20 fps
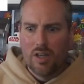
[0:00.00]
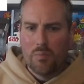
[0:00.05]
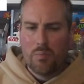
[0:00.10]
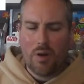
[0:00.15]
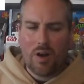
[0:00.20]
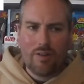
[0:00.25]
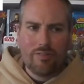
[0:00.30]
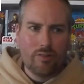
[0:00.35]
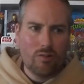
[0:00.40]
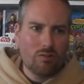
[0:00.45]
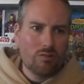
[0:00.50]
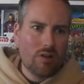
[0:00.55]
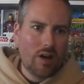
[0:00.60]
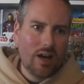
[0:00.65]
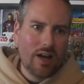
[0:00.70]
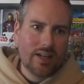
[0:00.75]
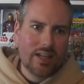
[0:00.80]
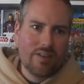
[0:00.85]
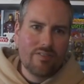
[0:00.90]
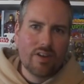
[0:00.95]
But I thought,
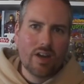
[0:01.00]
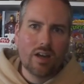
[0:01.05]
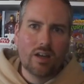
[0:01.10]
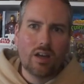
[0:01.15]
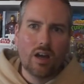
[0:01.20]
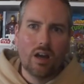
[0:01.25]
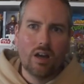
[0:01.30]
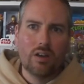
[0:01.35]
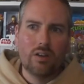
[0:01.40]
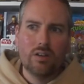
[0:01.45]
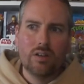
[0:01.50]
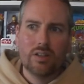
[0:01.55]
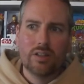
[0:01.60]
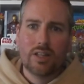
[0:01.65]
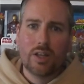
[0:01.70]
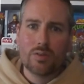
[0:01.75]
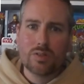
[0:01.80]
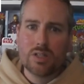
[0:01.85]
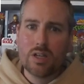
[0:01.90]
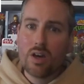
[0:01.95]
right, I'll give it a go.
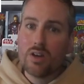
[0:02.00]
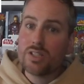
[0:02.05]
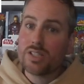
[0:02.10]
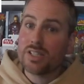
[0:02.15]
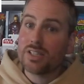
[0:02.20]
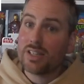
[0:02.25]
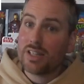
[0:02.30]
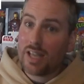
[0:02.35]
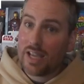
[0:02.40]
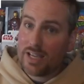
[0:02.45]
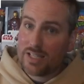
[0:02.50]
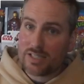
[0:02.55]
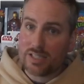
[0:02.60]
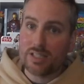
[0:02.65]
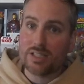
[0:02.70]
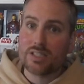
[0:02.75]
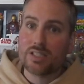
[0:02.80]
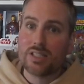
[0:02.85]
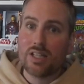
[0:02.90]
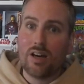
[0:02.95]
There was loads of
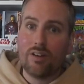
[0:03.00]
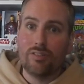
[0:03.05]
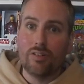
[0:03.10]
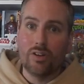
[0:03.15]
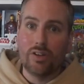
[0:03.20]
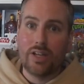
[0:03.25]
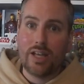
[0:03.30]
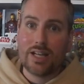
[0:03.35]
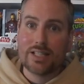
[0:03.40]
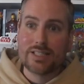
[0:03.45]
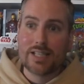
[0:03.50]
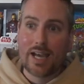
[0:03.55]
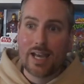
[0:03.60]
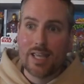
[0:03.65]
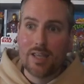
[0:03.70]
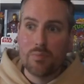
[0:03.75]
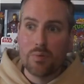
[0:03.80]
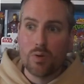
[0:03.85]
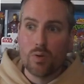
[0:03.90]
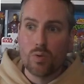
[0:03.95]
decent stuff on their
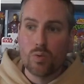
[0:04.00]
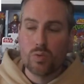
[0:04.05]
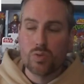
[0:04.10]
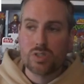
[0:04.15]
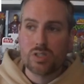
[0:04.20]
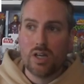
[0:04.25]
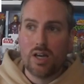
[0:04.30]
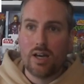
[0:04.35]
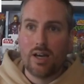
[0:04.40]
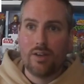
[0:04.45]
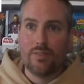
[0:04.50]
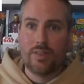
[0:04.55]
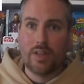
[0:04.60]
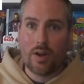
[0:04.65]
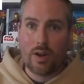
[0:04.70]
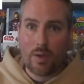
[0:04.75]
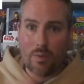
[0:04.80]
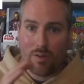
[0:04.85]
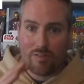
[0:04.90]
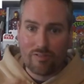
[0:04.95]
tables that
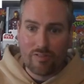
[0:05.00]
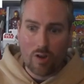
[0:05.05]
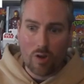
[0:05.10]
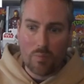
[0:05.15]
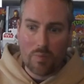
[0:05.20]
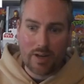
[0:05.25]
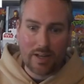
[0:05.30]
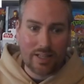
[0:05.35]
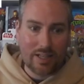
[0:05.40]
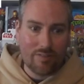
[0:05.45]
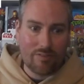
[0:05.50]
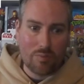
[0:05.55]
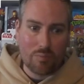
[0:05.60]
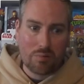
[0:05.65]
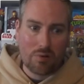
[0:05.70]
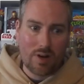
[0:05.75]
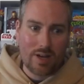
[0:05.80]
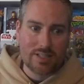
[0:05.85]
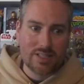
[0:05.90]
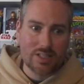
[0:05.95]
they were filming and giving
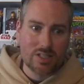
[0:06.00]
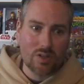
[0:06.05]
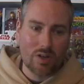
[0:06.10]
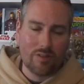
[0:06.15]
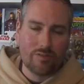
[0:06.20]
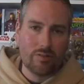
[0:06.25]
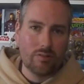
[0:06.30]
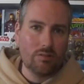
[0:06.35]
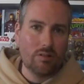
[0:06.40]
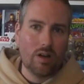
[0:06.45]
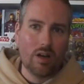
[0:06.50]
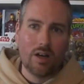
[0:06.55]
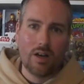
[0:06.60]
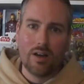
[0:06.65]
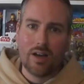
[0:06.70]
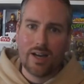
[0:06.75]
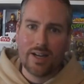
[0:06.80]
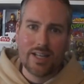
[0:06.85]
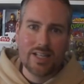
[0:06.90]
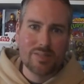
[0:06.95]
prices to. And I thought,
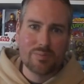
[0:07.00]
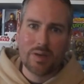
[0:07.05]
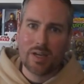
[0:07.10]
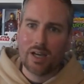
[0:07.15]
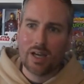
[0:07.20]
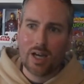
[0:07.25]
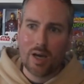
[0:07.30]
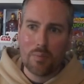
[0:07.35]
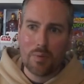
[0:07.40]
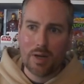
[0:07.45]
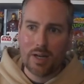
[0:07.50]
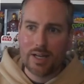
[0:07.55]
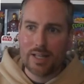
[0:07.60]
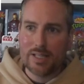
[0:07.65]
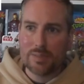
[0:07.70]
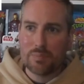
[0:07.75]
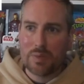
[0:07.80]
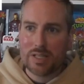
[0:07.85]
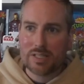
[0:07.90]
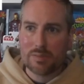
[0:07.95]
oh, I need to pick a couple of
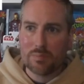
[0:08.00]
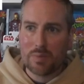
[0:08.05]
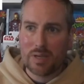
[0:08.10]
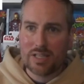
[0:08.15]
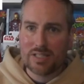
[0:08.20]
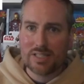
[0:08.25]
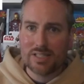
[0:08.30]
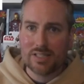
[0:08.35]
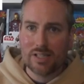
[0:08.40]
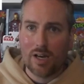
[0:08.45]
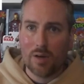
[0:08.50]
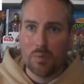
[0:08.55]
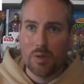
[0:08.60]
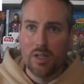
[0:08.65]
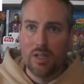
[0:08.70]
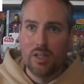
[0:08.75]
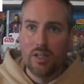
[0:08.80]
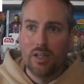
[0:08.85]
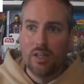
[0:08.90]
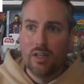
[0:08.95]
these bits and pieces up.
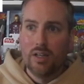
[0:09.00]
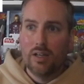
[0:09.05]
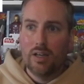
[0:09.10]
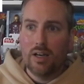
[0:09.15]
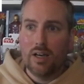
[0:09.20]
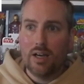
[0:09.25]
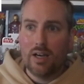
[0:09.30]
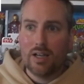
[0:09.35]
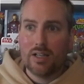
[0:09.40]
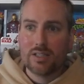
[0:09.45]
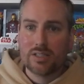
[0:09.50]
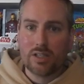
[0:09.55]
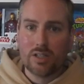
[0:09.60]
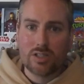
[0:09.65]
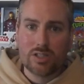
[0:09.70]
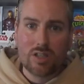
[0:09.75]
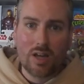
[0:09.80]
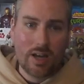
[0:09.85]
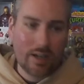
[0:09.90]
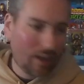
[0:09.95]
So
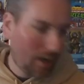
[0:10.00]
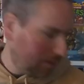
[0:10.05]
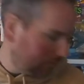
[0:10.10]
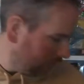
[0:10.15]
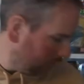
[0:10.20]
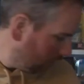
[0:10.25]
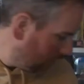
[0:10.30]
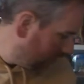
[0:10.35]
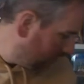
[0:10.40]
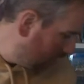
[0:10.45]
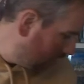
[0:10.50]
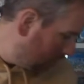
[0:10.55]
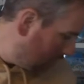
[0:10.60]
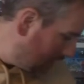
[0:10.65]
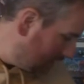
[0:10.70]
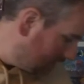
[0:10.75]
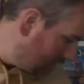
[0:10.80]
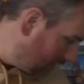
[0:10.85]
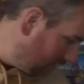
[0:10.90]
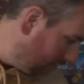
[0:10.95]
started going through a few bits.